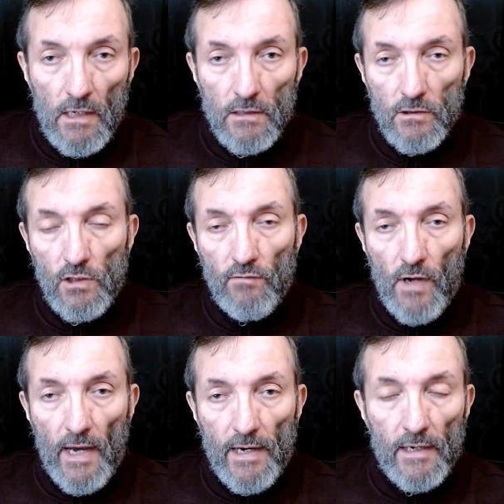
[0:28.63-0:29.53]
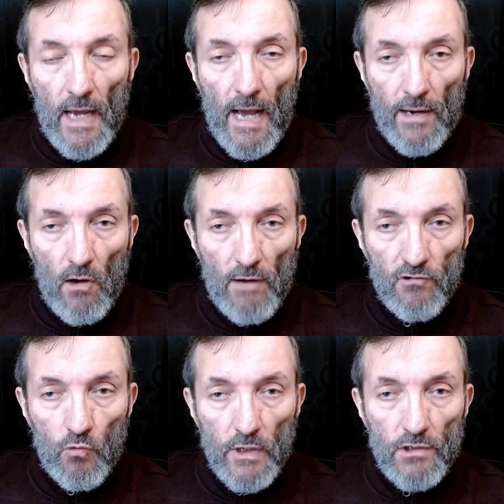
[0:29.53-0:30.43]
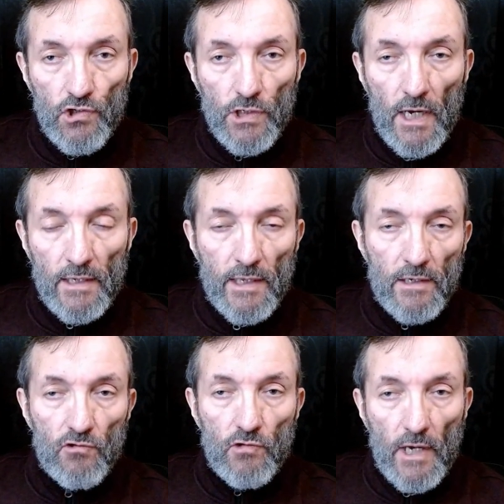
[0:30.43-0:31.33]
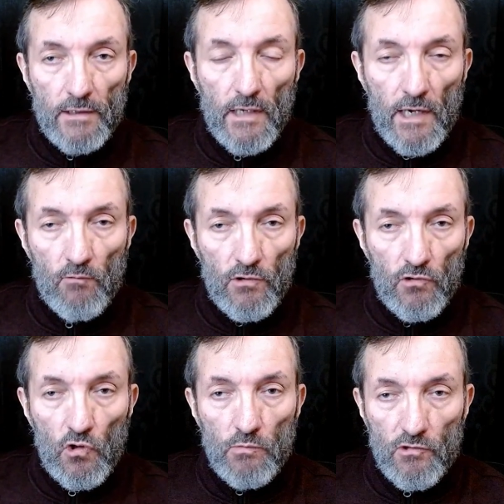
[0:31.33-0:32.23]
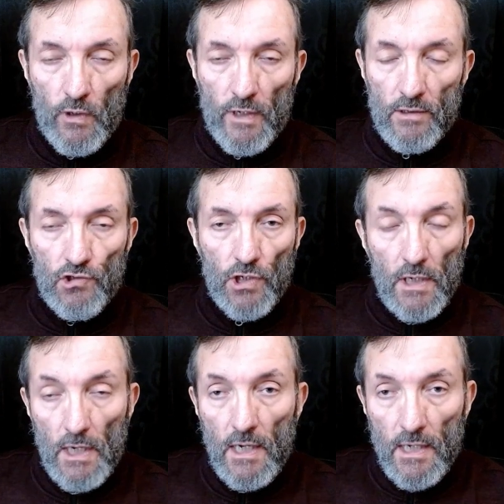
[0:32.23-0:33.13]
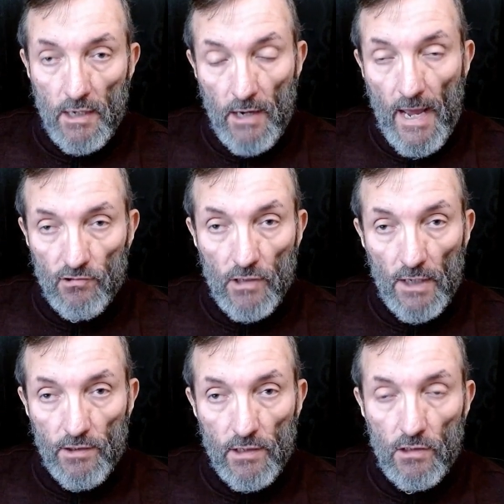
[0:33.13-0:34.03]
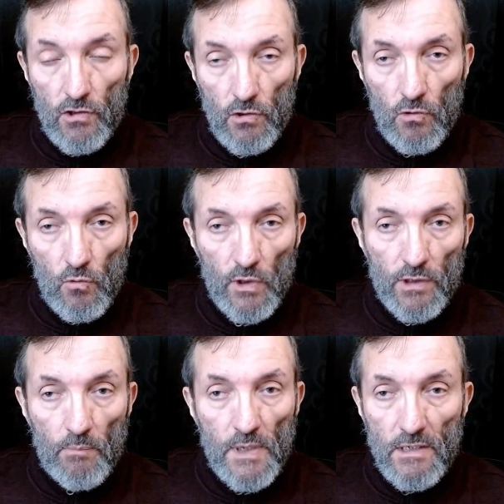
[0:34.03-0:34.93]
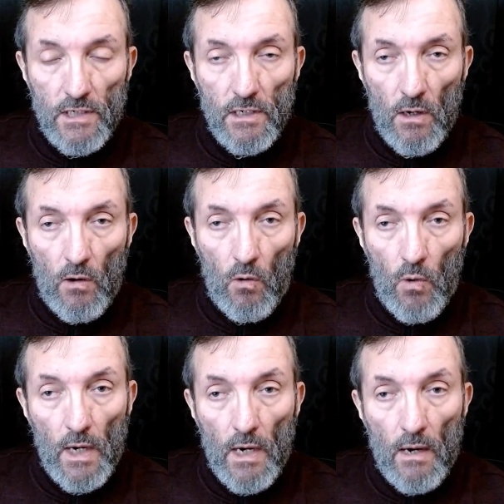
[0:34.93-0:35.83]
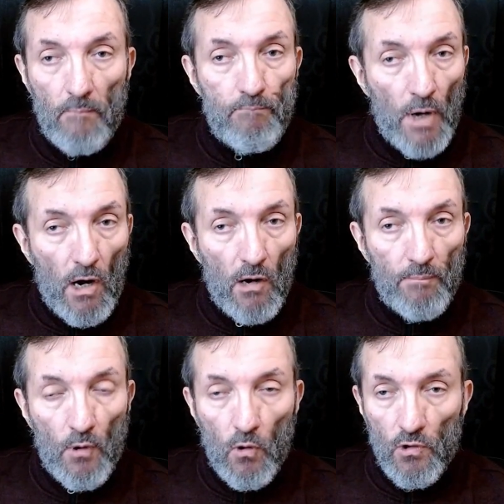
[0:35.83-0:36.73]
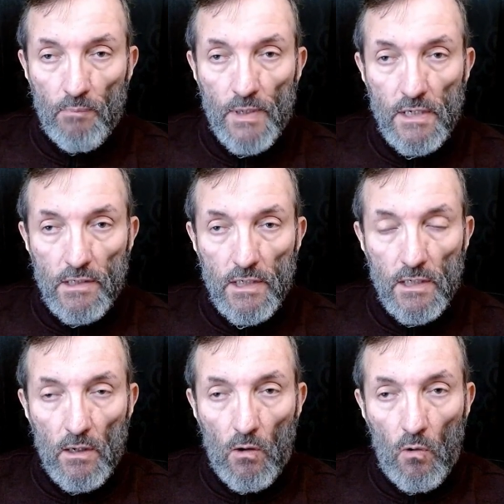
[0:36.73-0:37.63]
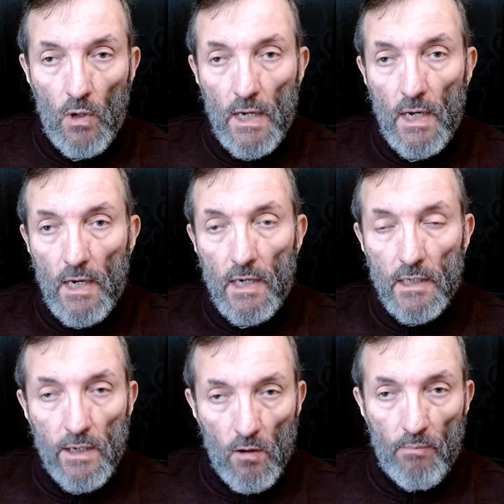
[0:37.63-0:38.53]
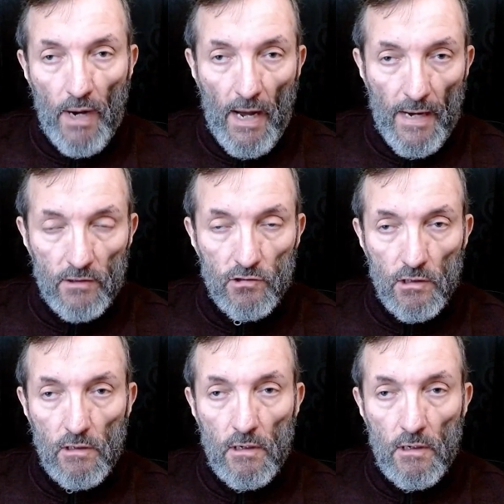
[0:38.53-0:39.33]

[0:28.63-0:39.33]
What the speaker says: So you've got an on-off switch and then a set and resume switch. It has nothing to do with the PTO pump or the PTO gearbox